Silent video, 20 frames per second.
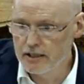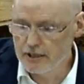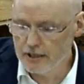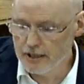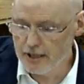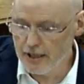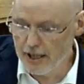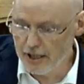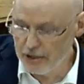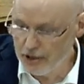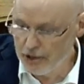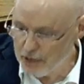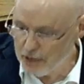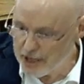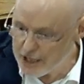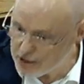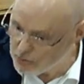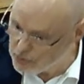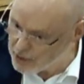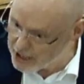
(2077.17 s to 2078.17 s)
And the
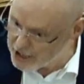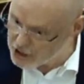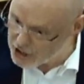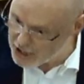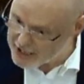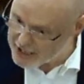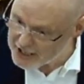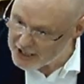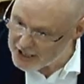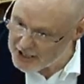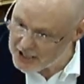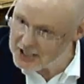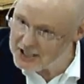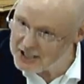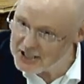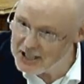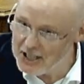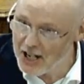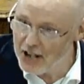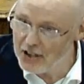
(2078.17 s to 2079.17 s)
reason why Jesus is
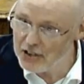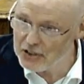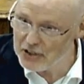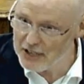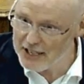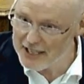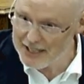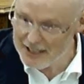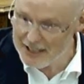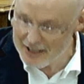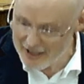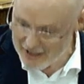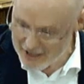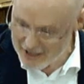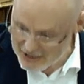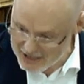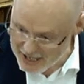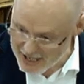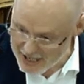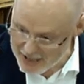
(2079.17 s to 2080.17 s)
not three
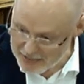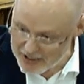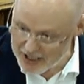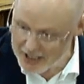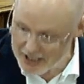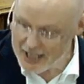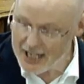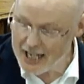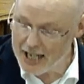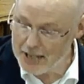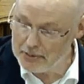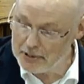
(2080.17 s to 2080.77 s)
times is